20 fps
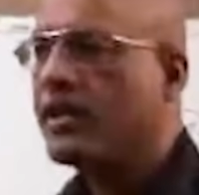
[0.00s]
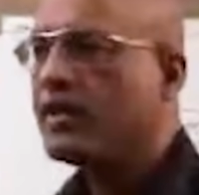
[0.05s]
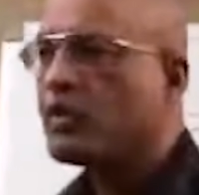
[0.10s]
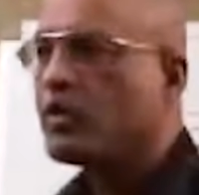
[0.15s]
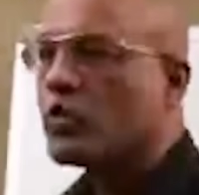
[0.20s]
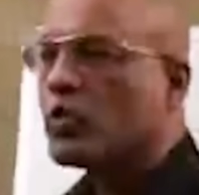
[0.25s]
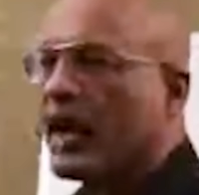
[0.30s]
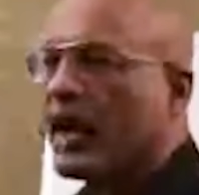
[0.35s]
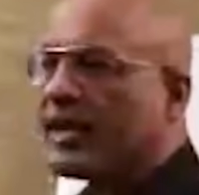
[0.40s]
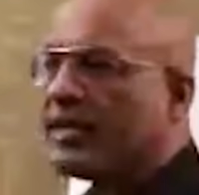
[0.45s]

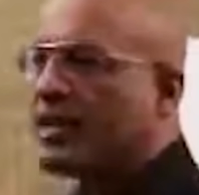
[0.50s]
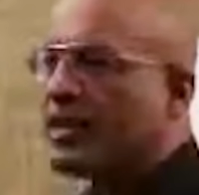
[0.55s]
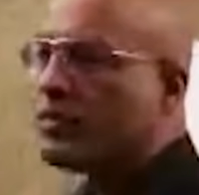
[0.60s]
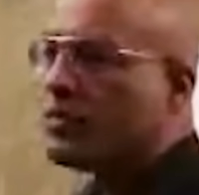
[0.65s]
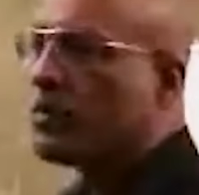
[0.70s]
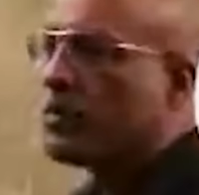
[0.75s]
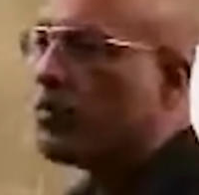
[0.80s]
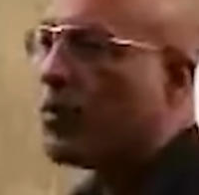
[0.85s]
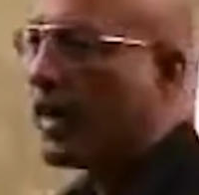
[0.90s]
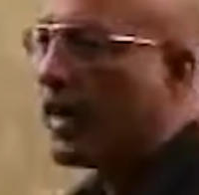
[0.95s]
So,
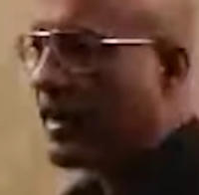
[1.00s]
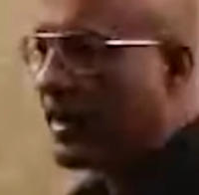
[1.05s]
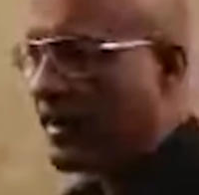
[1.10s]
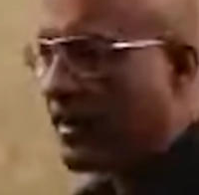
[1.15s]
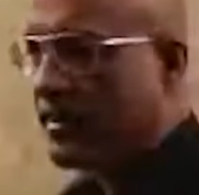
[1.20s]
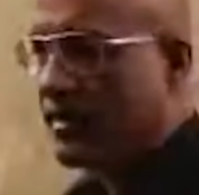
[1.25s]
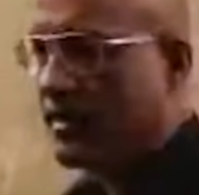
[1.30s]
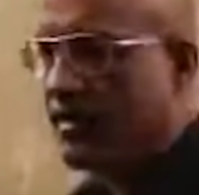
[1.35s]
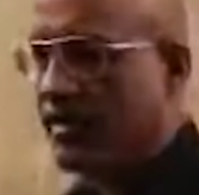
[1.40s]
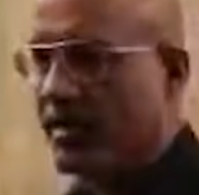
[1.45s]
HIV
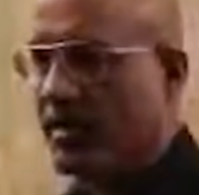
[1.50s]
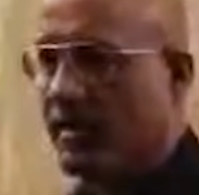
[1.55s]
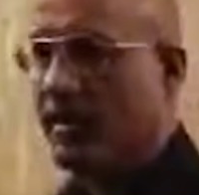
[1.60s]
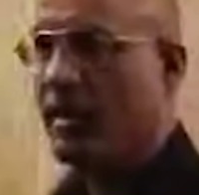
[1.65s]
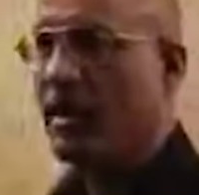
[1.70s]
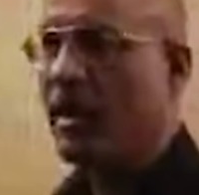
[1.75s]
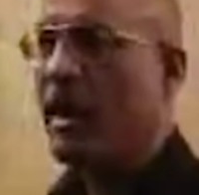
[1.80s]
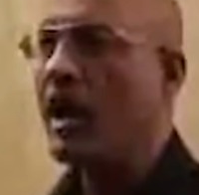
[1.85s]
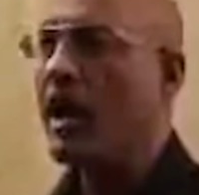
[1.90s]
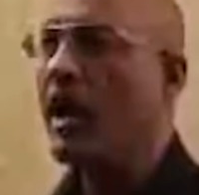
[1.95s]
virus
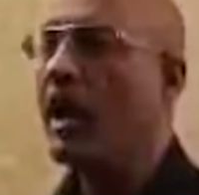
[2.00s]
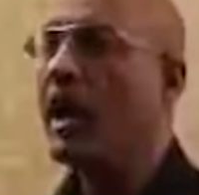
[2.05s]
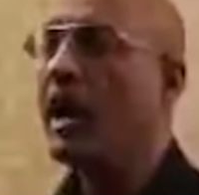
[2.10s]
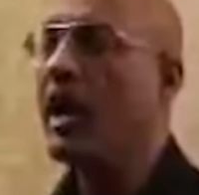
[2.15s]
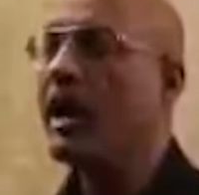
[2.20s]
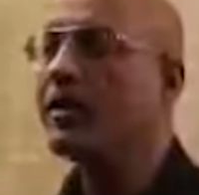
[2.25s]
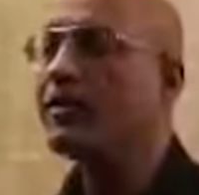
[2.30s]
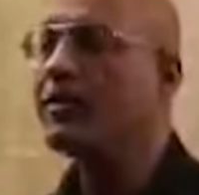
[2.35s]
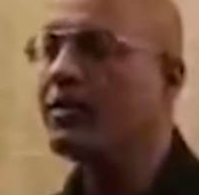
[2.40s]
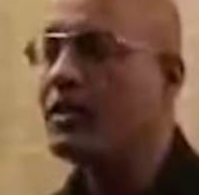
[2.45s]

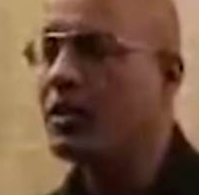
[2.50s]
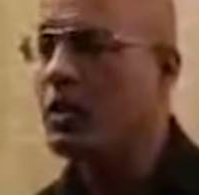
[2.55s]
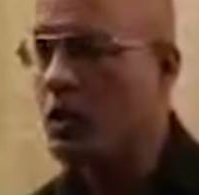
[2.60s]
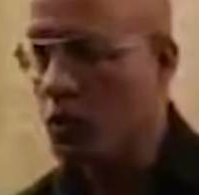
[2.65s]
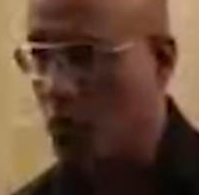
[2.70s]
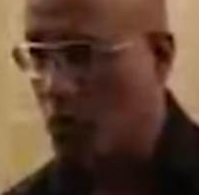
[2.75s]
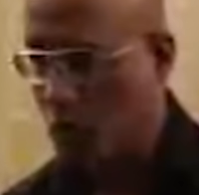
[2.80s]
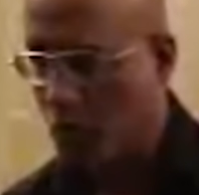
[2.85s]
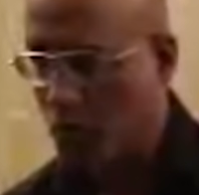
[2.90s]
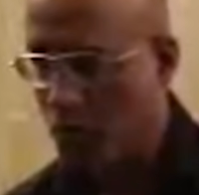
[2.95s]
loves
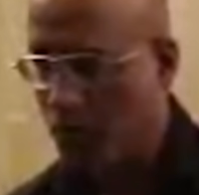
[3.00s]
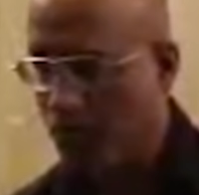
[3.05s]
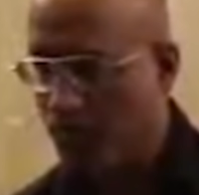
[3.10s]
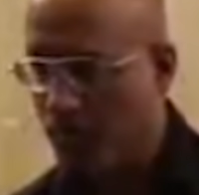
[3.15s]
to